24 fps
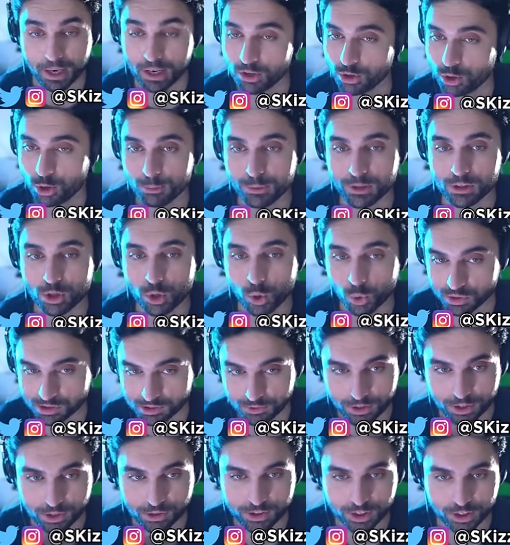paranormal
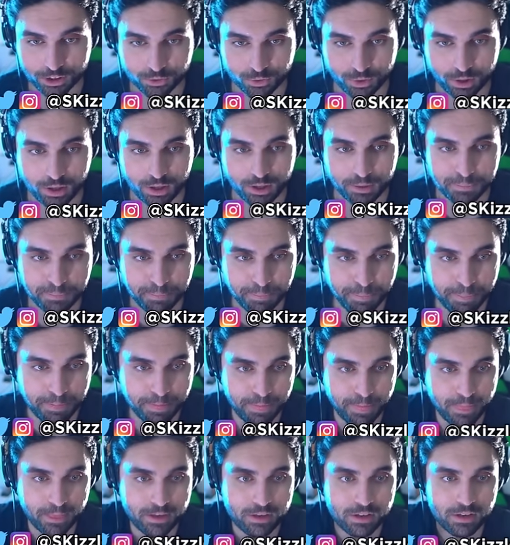ghost videos as well.
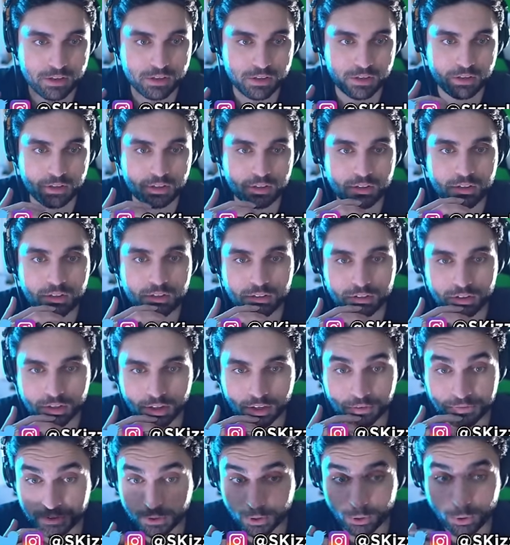If